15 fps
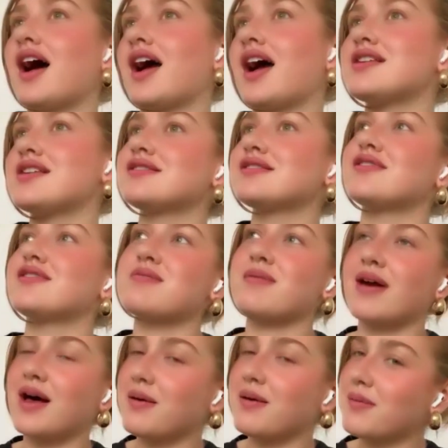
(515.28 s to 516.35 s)
I just
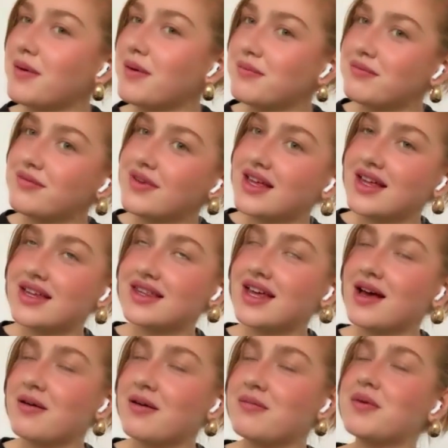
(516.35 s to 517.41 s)
finished my album and
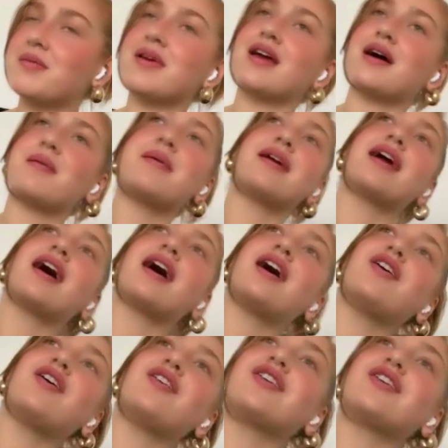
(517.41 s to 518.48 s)
the album will be coming
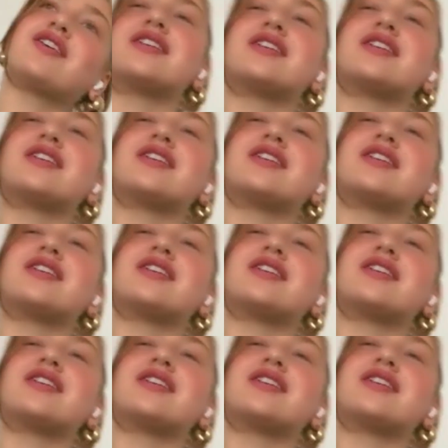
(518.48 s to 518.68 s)
out